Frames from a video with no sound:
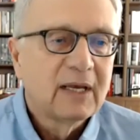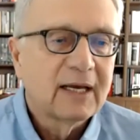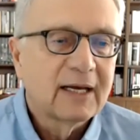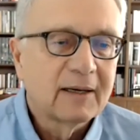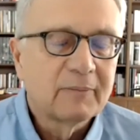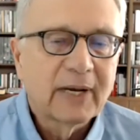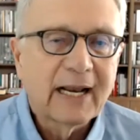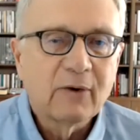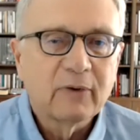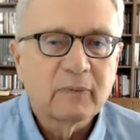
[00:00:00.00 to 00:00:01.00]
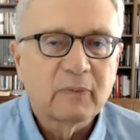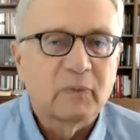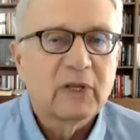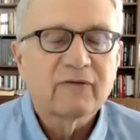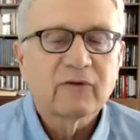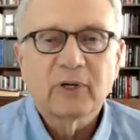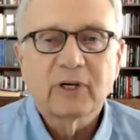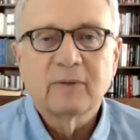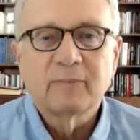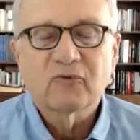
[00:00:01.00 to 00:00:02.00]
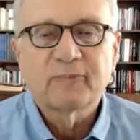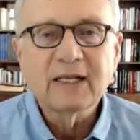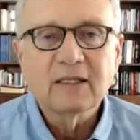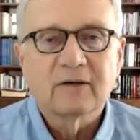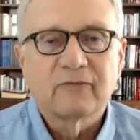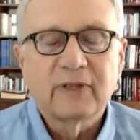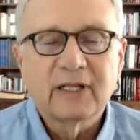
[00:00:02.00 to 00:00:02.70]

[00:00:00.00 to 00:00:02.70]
but you have to put them in perspective.